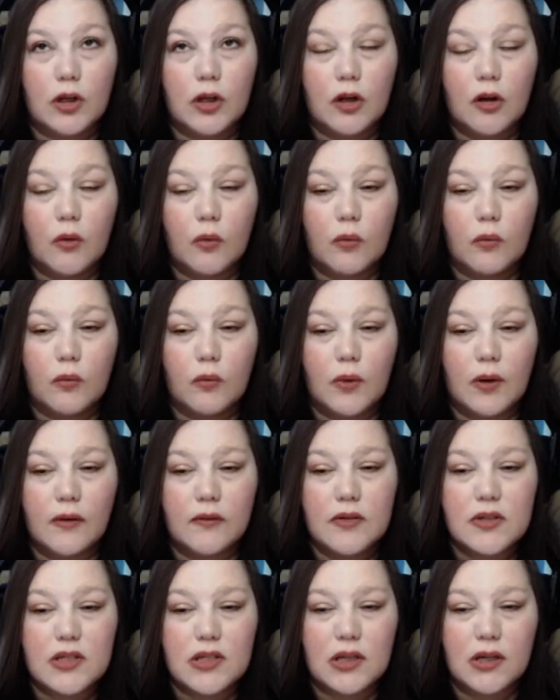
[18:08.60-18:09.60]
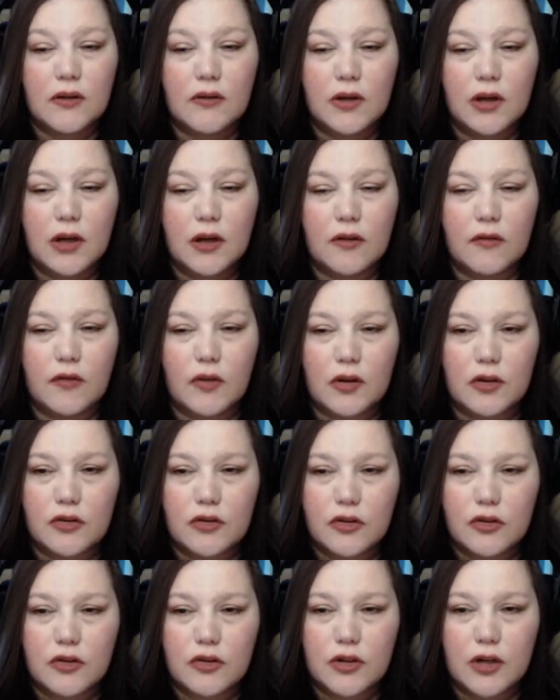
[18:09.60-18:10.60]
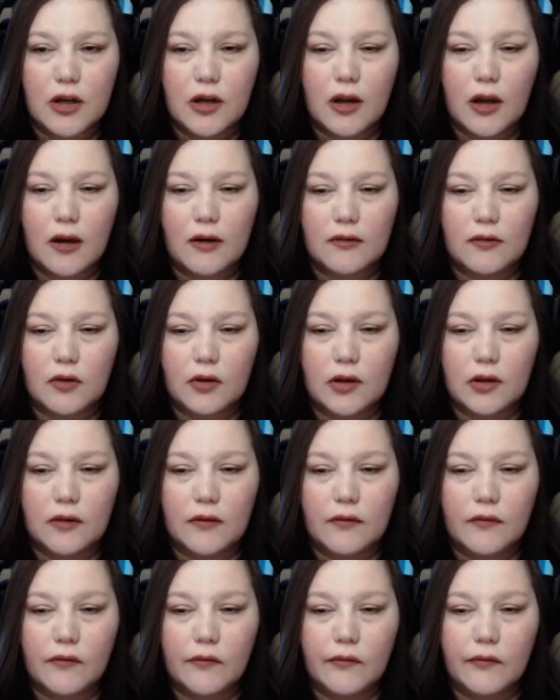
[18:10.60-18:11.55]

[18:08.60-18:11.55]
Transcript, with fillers: You know, we haven't seen any villagers yet, have we?